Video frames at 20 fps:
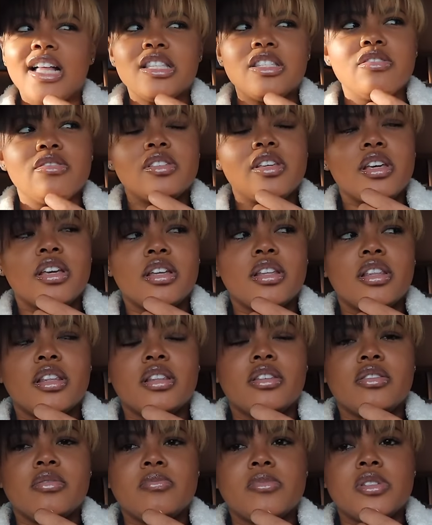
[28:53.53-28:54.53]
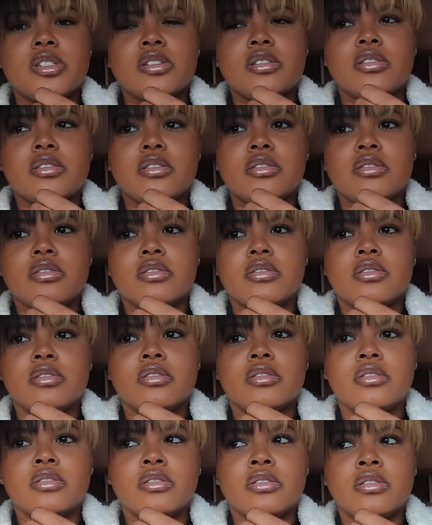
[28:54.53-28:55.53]
I have to take a let me
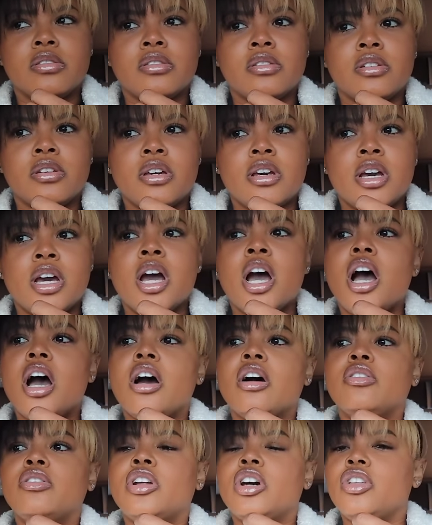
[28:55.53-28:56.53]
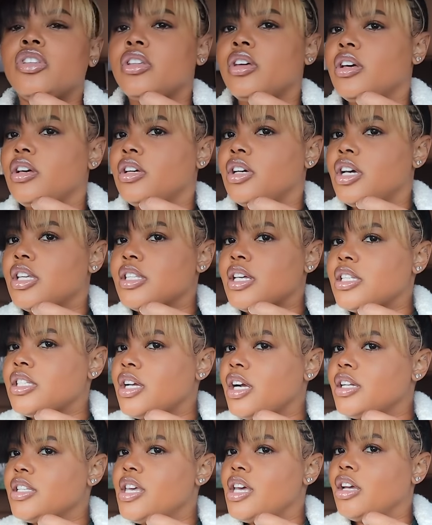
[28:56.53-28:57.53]
see. Oh no, because I
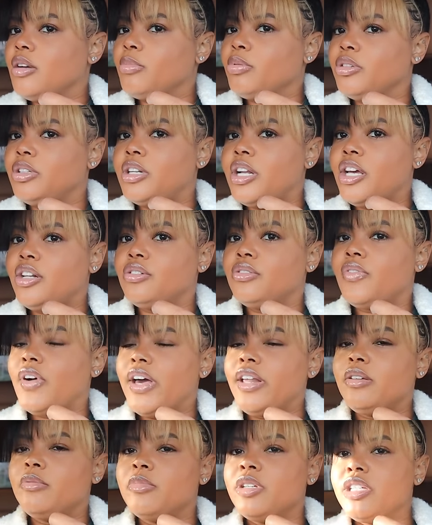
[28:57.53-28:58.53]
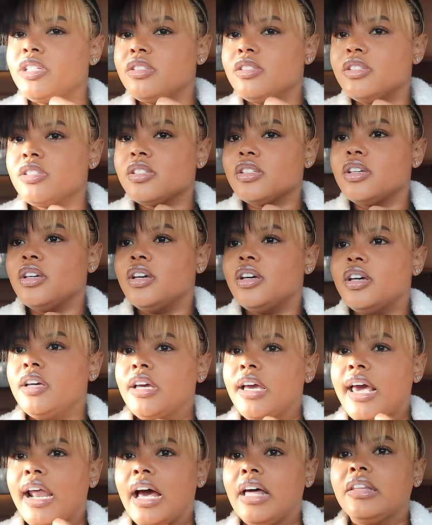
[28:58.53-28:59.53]
started taking prenatal vitamins,
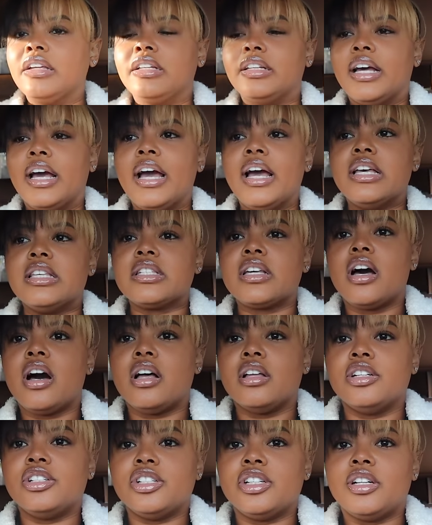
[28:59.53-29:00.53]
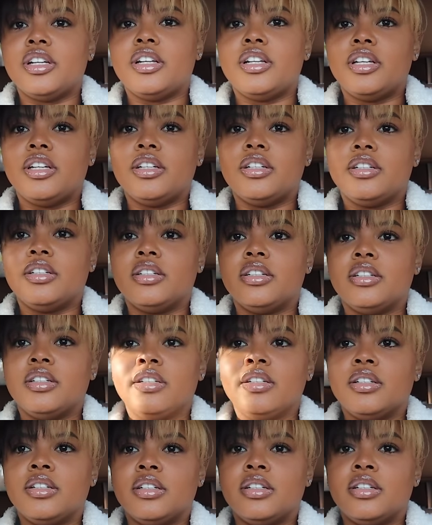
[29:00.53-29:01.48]
mm-hmm. and I think that has collagen in it.